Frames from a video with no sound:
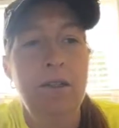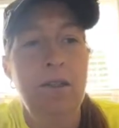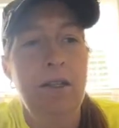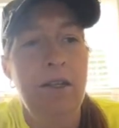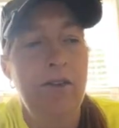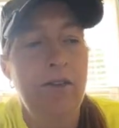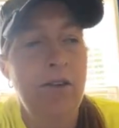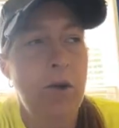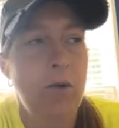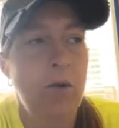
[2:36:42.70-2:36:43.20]

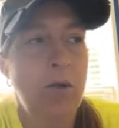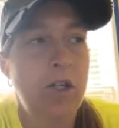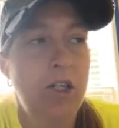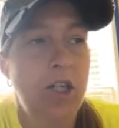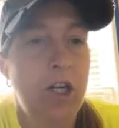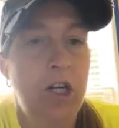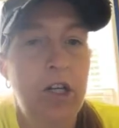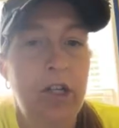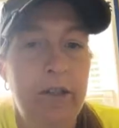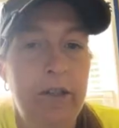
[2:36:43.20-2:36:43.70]
left on the
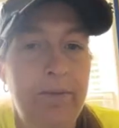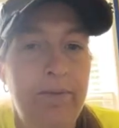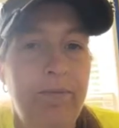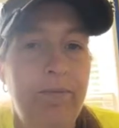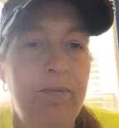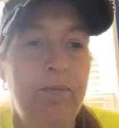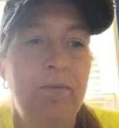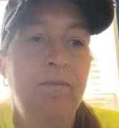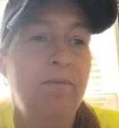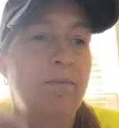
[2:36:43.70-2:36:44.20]
shirt
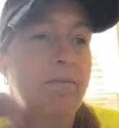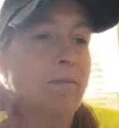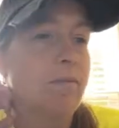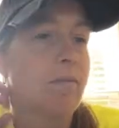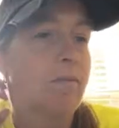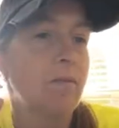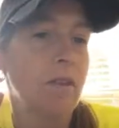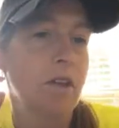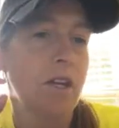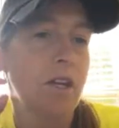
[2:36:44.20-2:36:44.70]

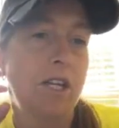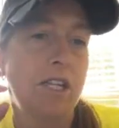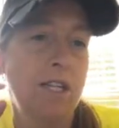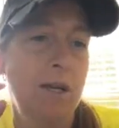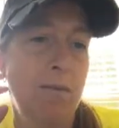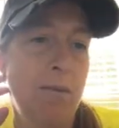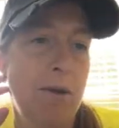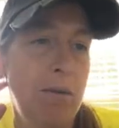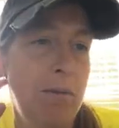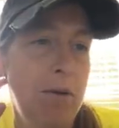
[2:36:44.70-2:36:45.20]

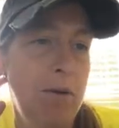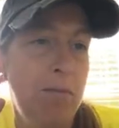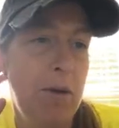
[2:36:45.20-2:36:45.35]
because I may be